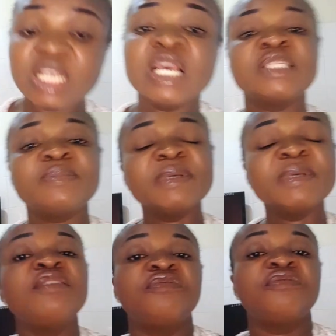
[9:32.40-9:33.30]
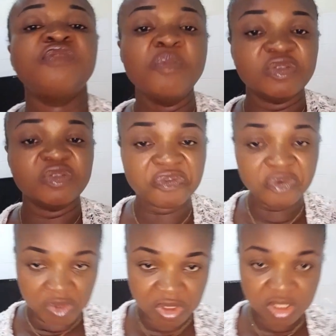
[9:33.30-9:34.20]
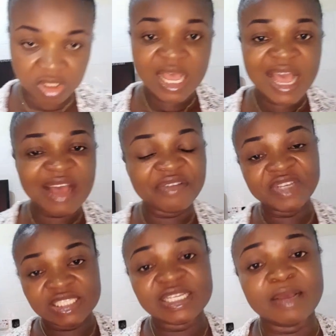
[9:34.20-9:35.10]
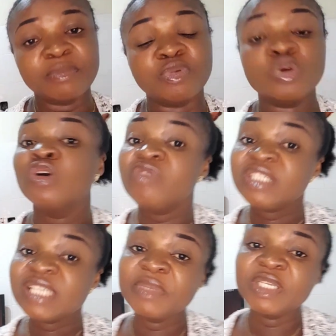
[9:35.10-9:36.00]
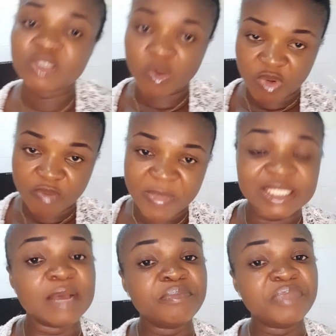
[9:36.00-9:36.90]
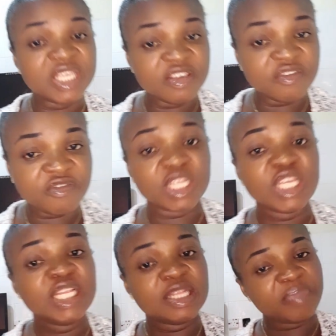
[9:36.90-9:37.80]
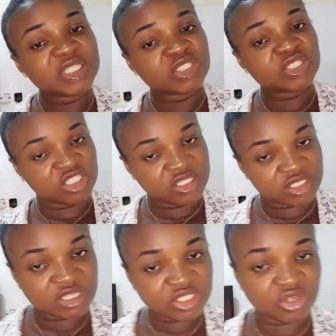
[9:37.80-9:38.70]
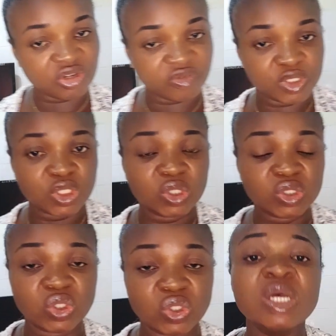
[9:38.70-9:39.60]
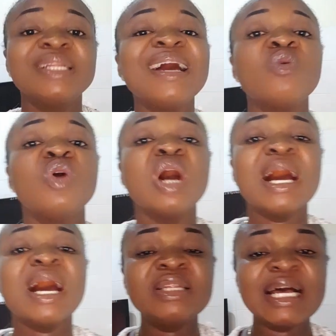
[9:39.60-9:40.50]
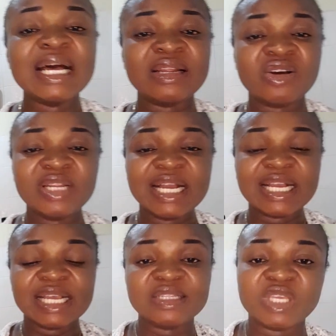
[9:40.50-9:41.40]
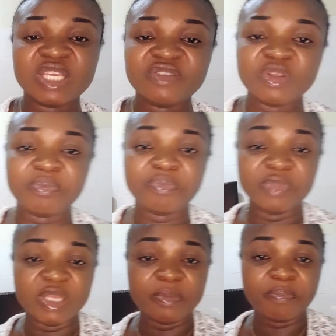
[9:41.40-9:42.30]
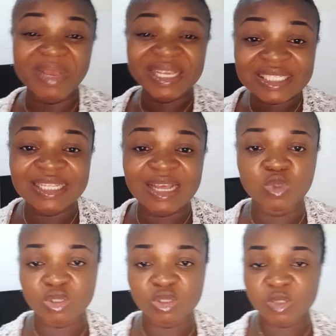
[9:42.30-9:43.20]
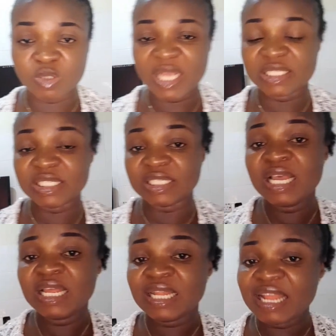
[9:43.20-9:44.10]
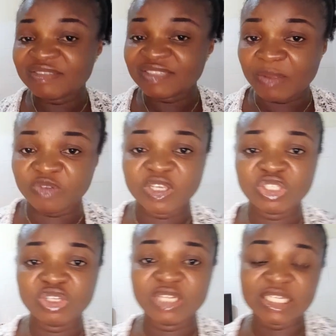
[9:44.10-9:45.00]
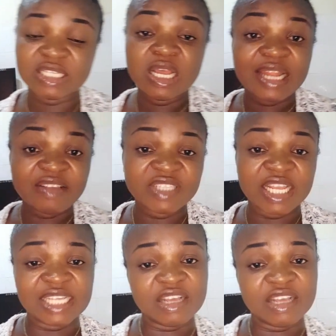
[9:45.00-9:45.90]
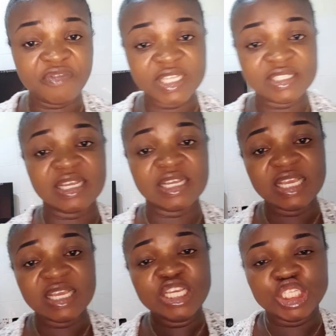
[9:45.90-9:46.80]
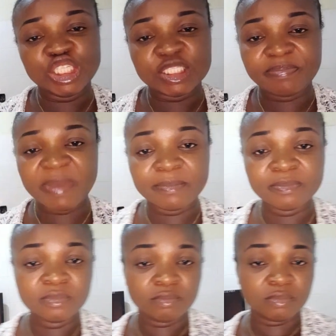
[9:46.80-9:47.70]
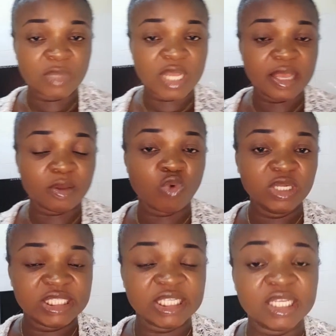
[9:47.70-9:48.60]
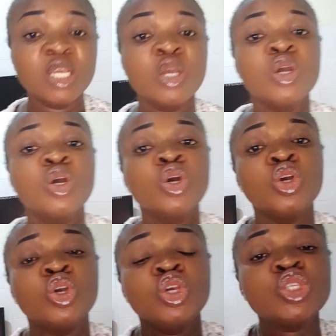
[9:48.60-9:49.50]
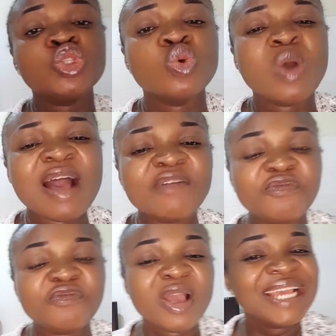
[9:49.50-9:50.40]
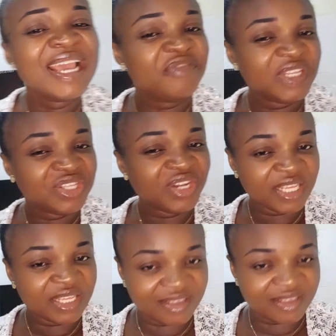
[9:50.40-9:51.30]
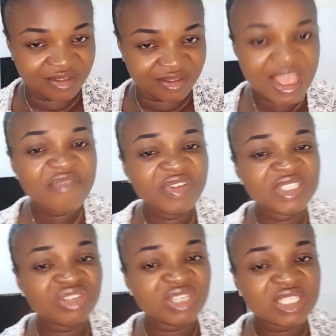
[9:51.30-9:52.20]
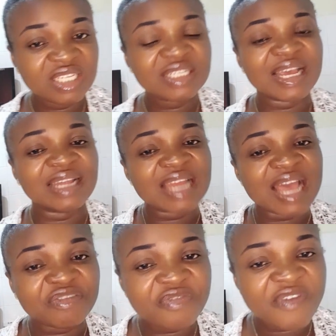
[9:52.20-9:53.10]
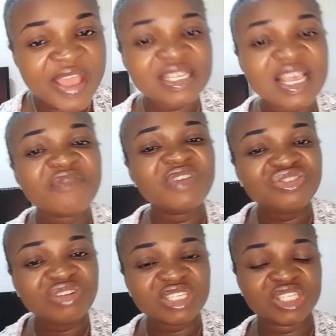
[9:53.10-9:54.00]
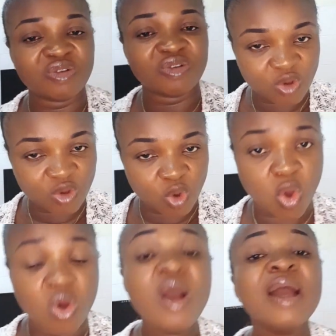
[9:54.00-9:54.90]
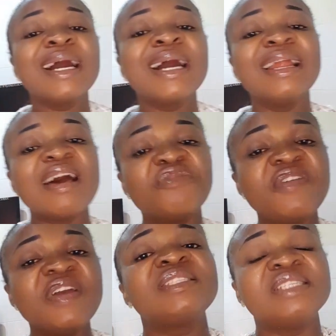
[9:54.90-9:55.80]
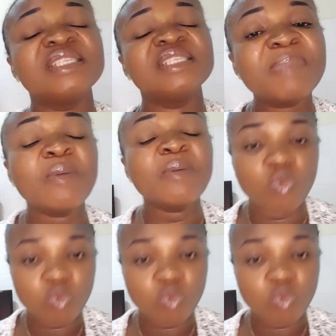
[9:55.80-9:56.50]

especially in form of fruits and vegetables. Vitamin supplements can be given. It depends on the discretion of the doctor. Now, another counseling we give the person that we suspect is lifestyle modification, that is lifestyle that is affecting his sperm quality, is to avoid heavy drinking. Heavy drinking of alcohol can affect the sperm